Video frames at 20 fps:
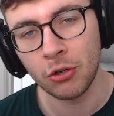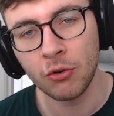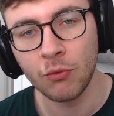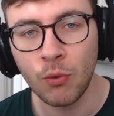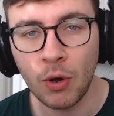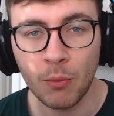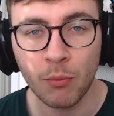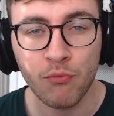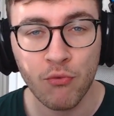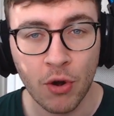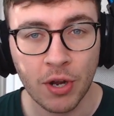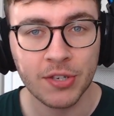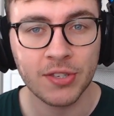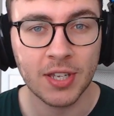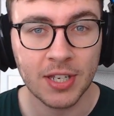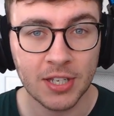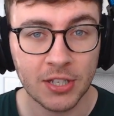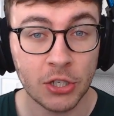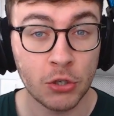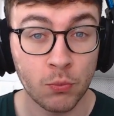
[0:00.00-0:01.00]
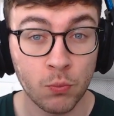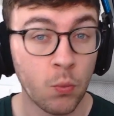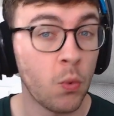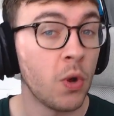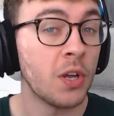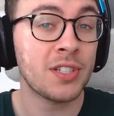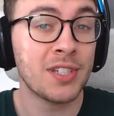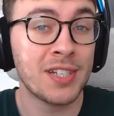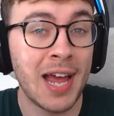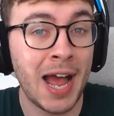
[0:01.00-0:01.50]
what rosters you
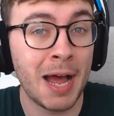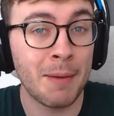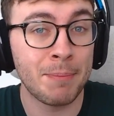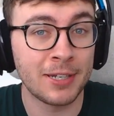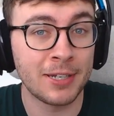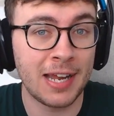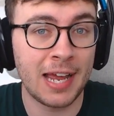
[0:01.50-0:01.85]
want to happen.